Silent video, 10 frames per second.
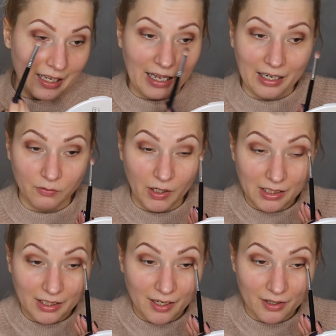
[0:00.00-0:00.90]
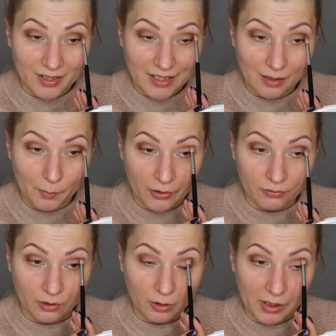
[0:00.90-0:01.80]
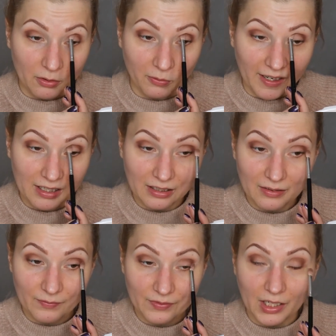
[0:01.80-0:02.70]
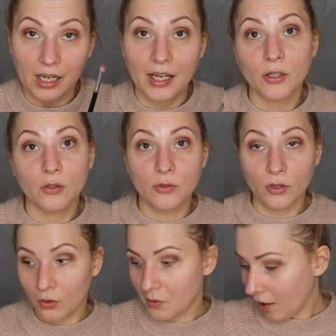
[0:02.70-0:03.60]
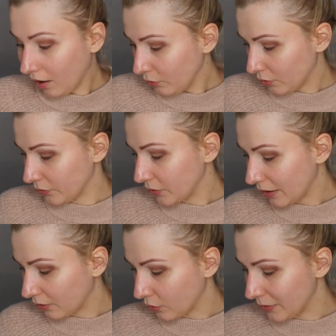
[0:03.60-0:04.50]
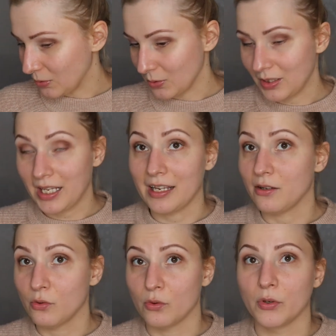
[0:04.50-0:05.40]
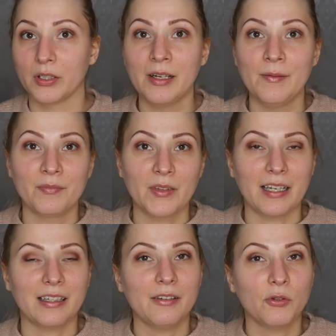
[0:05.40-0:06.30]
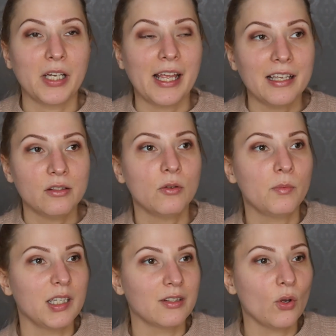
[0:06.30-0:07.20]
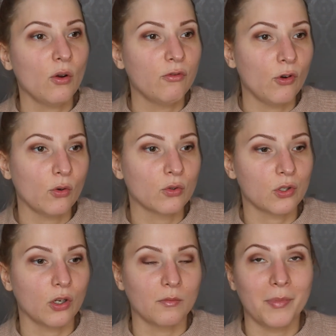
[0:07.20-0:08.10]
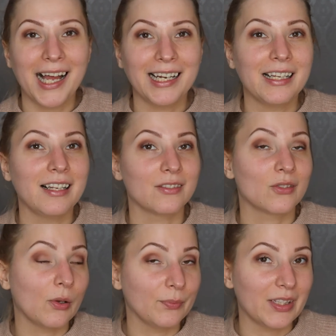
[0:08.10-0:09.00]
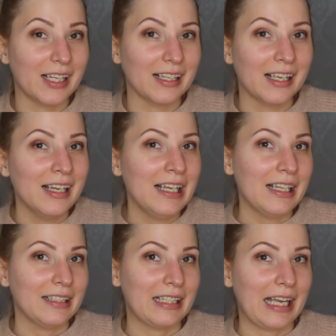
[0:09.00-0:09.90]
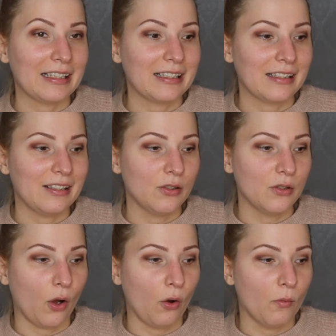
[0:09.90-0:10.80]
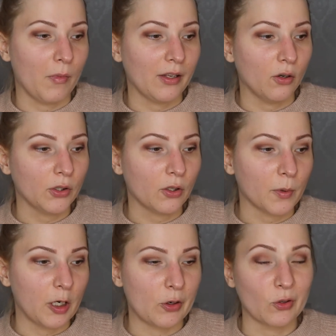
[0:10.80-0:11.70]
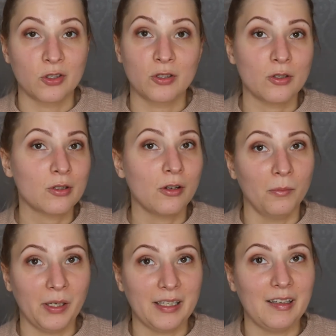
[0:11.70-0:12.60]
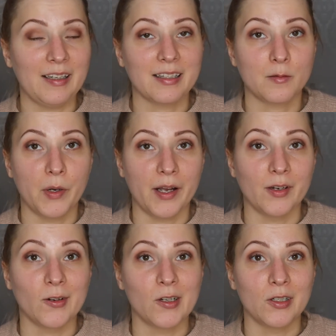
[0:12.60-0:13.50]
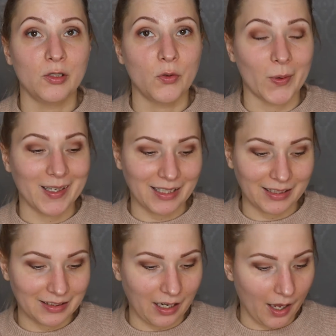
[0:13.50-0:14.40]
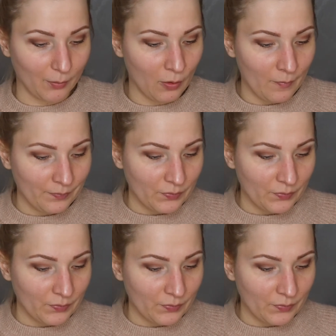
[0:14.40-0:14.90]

and while they are still performing well, I don't know how long they are going to stay good. And I would hate to be so focused on panning something that, you know, my other products just completely expire during that time.